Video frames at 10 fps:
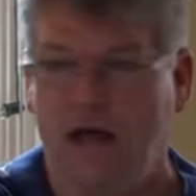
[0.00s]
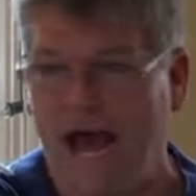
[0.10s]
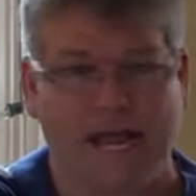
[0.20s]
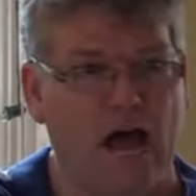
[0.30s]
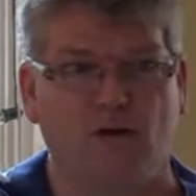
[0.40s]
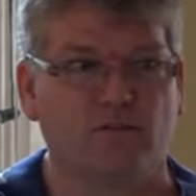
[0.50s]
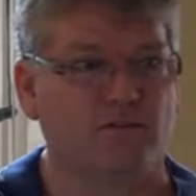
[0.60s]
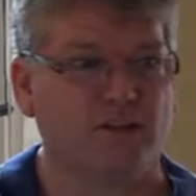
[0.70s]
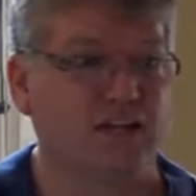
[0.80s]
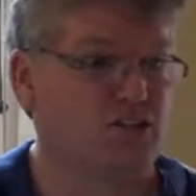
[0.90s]

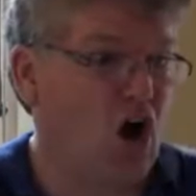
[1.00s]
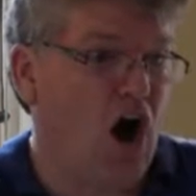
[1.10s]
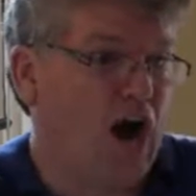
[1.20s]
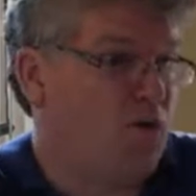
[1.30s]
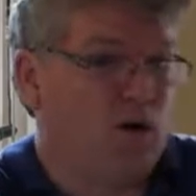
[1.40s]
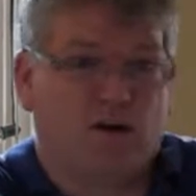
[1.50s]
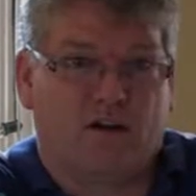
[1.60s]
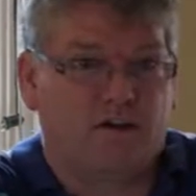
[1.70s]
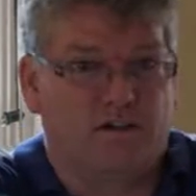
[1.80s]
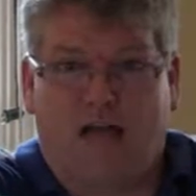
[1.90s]
account, it's
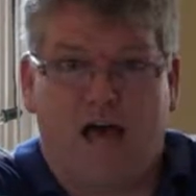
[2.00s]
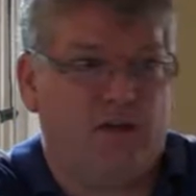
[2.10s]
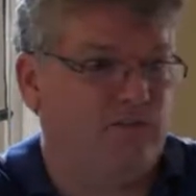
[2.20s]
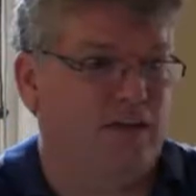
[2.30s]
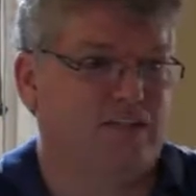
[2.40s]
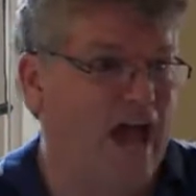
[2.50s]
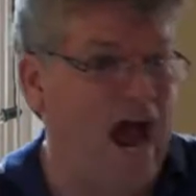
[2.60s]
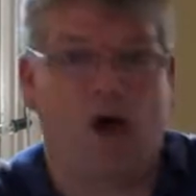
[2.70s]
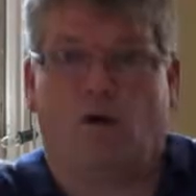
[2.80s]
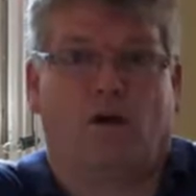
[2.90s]
our life, it's
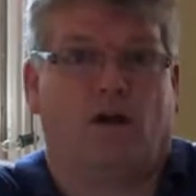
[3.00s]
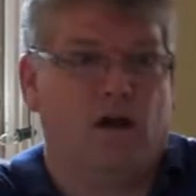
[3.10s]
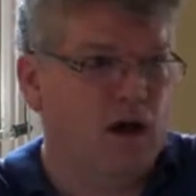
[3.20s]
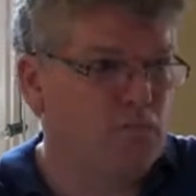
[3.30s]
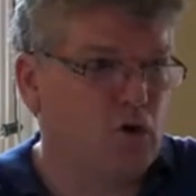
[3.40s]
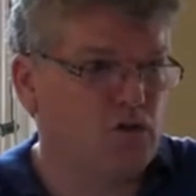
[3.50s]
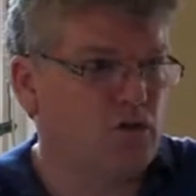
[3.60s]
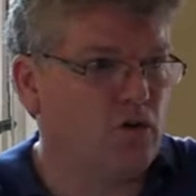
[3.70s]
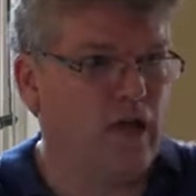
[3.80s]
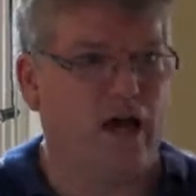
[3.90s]
our
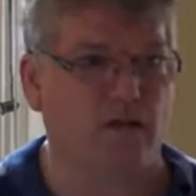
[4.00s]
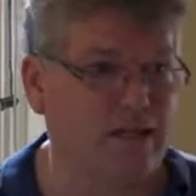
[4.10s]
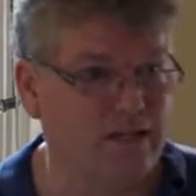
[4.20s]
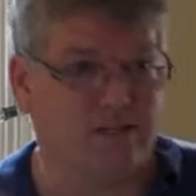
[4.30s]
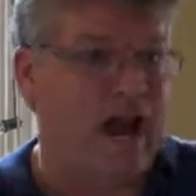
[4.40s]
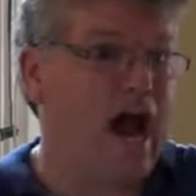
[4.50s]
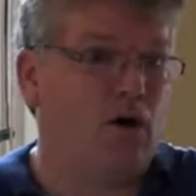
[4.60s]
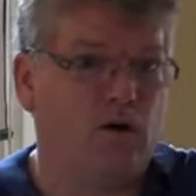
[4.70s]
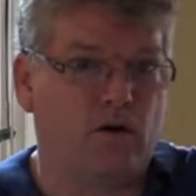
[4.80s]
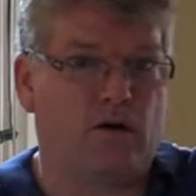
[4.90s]
emotional health, it's
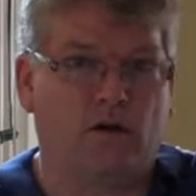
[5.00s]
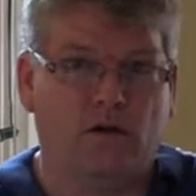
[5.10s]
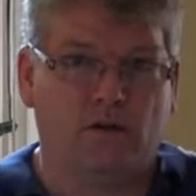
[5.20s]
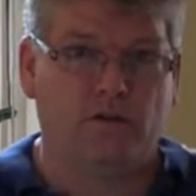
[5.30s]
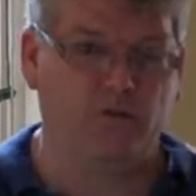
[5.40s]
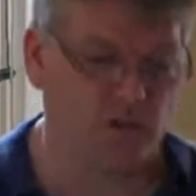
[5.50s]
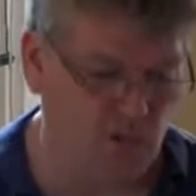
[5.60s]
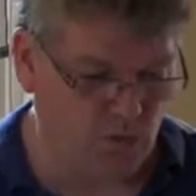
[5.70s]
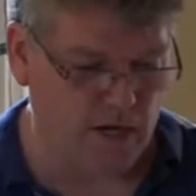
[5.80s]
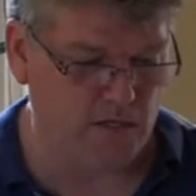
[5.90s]
our
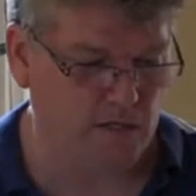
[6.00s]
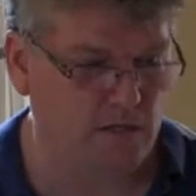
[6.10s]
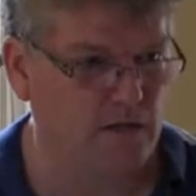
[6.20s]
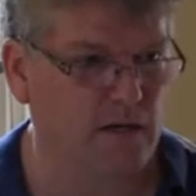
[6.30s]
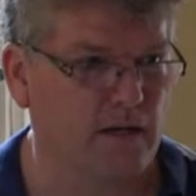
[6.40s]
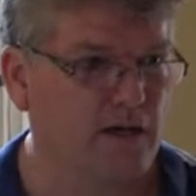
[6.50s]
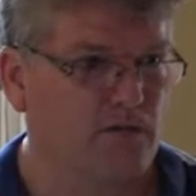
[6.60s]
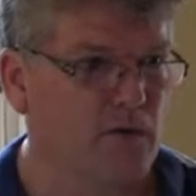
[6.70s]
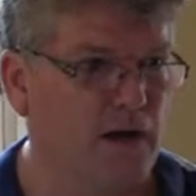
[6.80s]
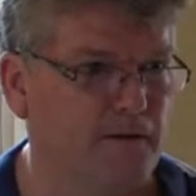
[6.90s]
situation, then
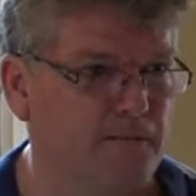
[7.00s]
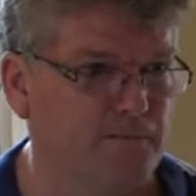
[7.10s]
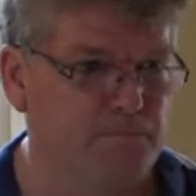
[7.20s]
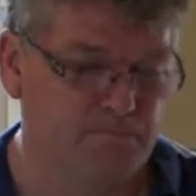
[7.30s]
guess what?